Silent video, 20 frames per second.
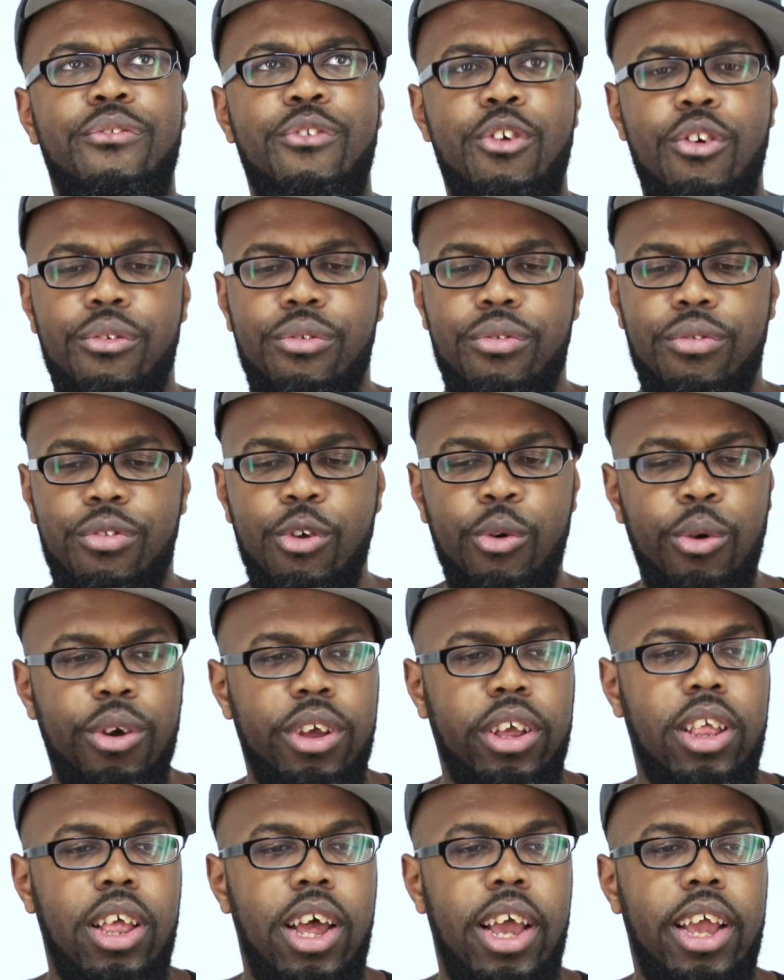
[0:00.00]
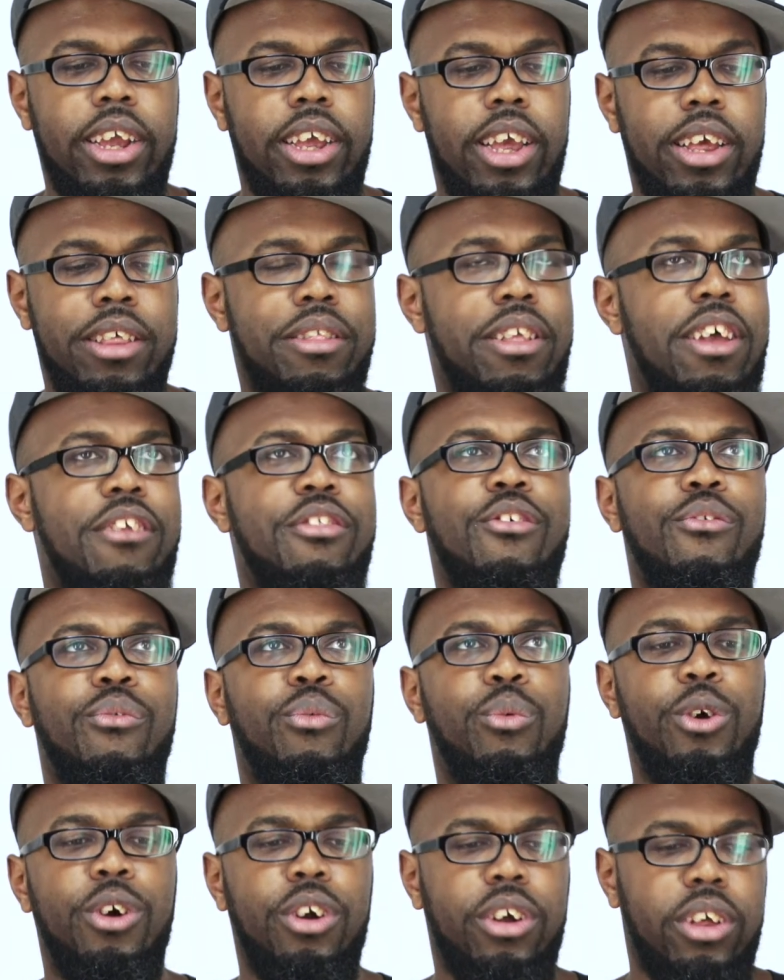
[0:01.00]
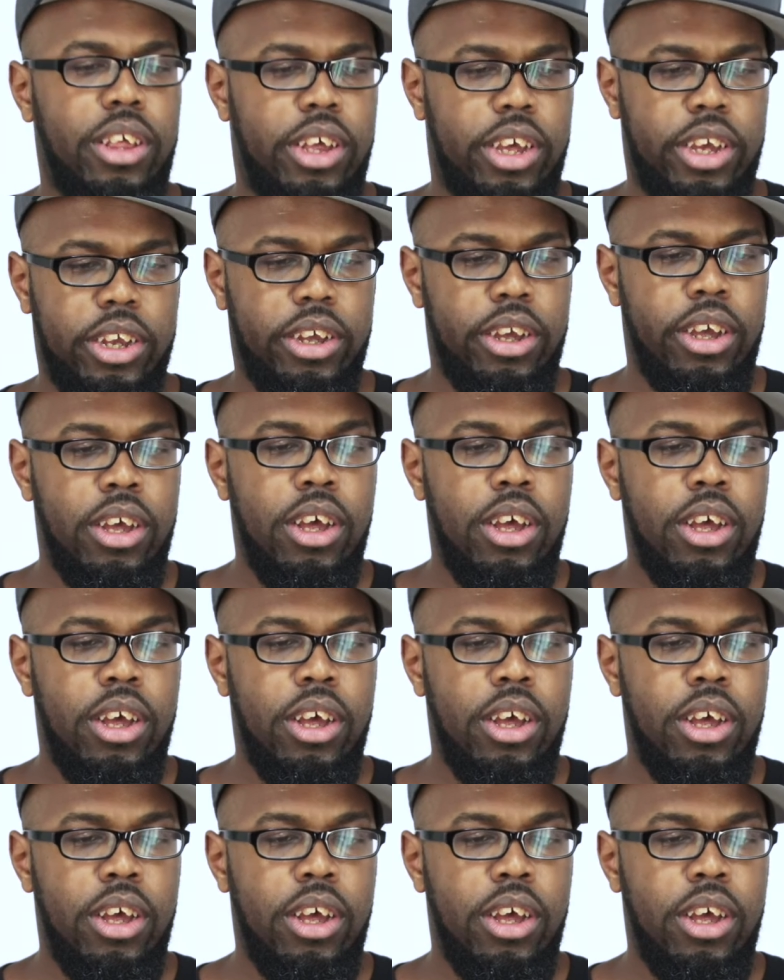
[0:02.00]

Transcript: if you're doing like extensive work like